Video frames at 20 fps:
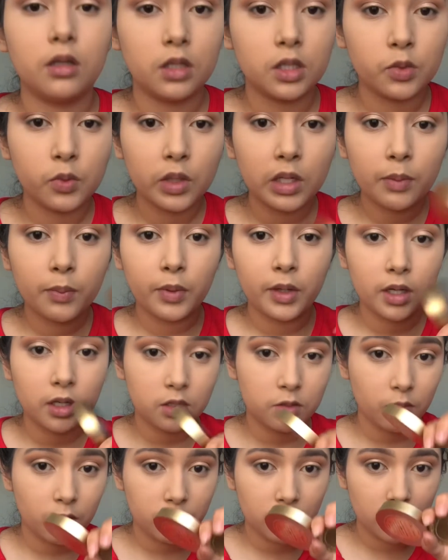it's really pretty and
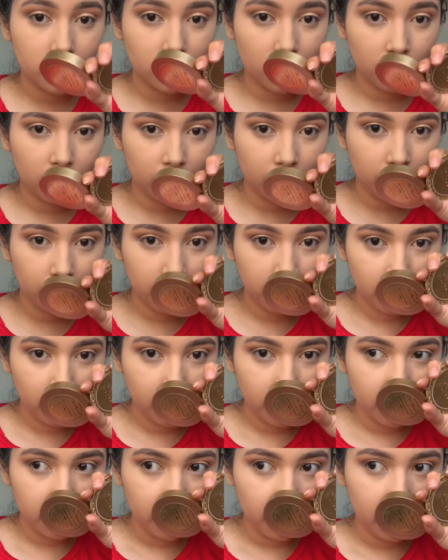smells like chocolate.
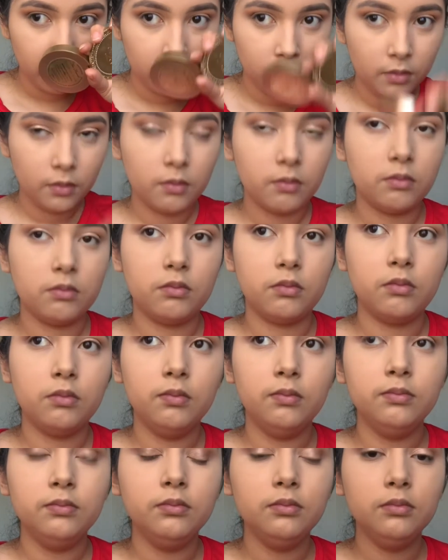
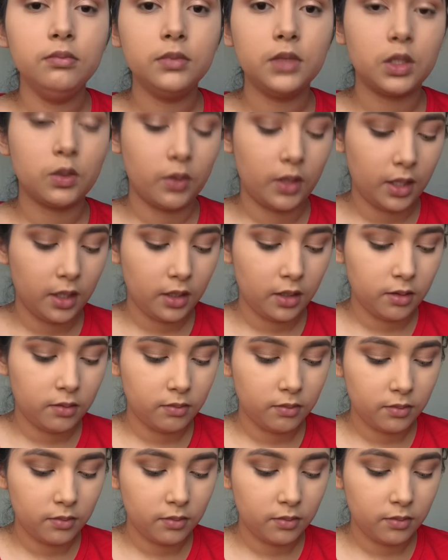Just wanna eat it.